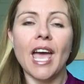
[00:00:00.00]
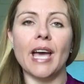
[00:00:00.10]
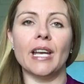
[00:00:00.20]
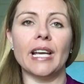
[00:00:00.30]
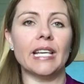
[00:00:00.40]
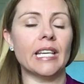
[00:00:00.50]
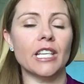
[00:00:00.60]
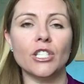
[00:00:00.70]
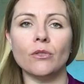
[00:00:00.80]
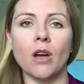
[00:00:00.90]
And I
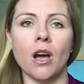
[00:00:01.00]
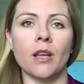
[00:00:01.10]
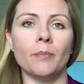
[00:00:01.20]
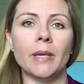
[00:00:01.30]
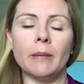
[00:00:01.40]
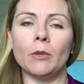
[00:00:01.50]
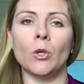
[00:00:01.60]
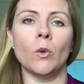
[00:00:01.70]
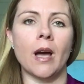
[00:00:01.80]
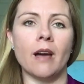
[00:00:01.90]
kid you not, people
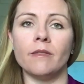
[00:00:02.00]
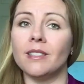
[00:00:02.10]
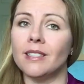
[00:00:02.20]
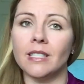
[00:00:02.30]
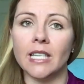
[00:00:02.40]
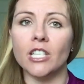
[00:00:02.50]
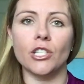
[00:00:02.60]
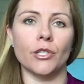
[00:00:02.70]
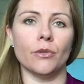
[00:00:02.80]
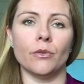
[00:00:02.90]
who have
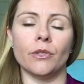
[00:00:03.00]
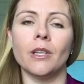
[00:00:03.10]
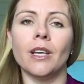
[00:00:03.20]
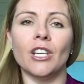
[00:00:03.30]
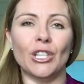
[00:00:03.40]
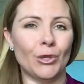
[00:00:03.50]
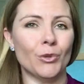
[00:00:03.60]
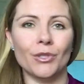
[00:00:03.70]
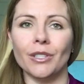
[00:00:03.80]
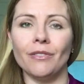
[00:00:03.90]
issues
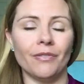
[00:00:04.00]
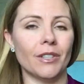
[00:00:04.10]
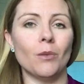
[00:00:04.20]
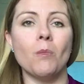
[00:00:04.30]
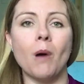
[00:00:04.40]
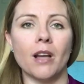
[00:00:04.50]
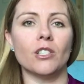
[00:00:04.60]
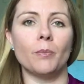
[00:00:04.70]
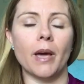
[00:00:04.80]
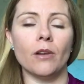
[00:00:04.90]
usually feel
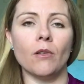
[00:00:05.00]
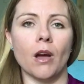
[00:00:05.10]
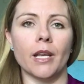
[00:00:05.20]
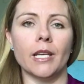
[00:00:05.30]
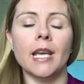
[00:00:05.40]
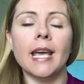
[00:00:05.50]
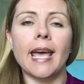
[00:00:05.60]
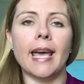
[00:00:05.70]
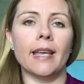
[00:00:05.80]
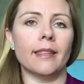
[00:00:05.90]
much better on it
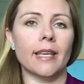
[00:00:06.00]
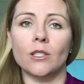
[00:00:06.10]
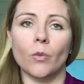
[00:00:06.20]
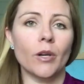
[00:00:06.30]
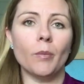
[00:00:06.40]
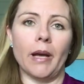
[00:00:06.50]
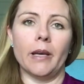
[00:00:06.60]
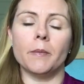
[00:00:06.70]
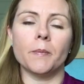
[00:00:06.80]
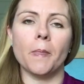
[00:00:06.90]
and they swear by
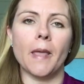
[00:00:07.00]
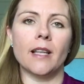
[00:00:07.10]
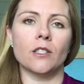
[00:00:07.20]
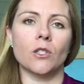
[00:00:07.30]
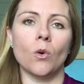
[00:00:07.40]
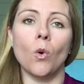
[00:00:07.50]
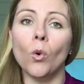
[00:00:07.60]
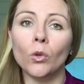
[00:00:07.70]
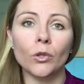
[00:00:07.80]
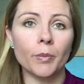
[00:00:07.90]
it. And so
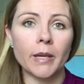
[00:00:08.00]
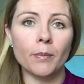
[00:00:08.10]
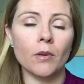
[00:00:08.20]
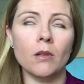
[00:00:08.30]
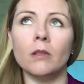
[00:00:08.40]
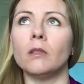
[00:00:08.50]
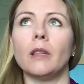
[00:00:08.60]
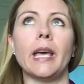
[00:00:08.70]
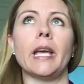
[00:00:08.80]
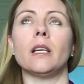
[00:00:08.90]
older people,
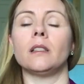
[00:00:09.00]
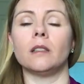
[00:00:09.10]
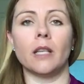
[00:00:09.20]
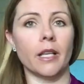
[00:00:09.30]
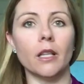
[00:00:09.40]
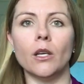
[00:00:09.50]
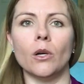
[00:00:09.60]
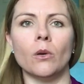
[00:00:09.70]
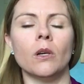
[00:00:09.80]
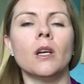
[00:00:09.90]
like,
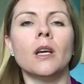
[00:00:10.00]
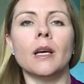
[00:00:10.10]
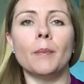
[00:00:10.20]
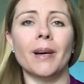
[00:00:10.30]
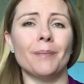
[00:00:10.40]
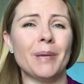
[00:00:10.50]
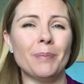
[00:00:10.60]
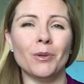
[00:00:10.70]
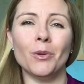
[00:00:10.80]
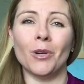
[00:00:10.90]
hello, but
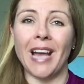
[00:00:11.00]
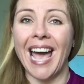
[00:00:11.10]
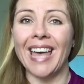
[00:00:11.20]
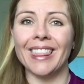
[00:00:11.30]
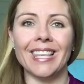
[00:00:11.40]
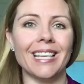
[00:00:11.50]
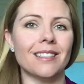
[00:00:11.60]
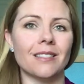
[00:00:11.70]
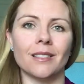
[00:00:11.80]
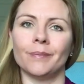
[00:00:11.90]
people who are
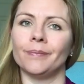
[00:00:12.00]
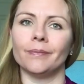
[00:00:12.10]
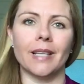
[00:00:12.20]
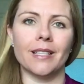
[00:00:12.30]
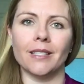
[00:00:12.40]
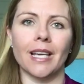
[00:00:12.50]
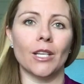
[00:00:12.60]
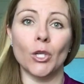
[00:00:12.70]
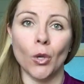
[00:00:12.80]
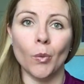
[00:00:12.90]
athletes, it's like
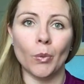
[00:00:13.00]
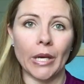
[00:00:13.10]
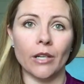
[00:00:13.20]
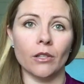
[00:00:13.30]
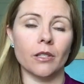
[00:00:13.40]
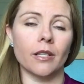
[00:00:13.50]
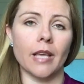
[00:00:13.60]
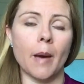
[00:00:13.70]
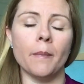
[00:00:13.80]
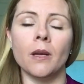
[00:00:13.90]
a no brainer to
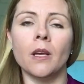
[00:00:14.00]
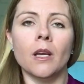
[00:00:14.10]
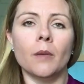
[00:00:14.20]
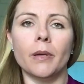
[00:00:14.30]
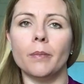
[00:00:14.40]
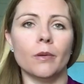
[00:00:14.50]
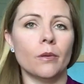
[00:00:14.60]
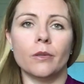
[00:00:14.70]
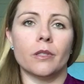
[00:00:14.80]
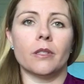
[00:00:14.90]
them people
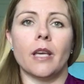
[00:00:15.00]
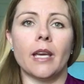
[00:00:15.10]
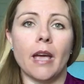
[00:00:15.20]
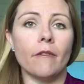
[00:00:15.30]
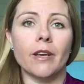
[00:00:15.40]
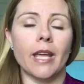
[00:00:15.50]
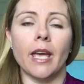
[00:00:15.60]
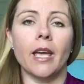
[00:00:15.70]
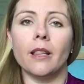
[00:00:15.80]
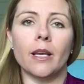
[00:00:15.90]
who are just like every
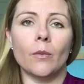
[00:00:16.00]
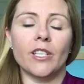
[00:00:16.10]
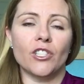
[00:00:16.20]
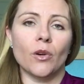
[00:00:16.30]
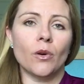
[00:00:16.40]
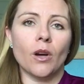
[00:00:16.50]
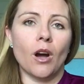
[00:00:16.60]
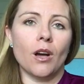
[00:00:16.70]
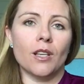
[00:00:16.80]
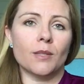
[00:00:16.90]
day, like we joke uh,
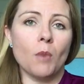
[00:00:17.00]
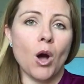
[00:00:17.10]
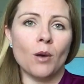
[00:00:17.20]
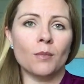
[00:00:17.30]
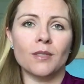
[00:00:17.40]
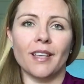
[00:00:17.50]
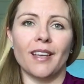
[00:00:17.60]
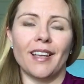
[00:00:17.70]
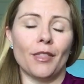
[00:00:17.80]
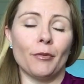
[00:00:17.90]
us moms
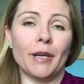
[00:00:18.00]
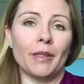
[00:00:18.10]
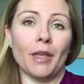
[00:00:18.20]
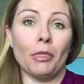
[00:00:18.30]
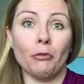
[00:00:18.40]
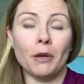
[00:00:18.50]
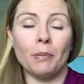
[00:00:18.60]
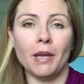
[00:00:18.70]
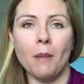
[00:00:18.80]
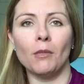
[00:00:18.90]
that at three that three
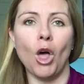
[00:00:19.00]
p.m.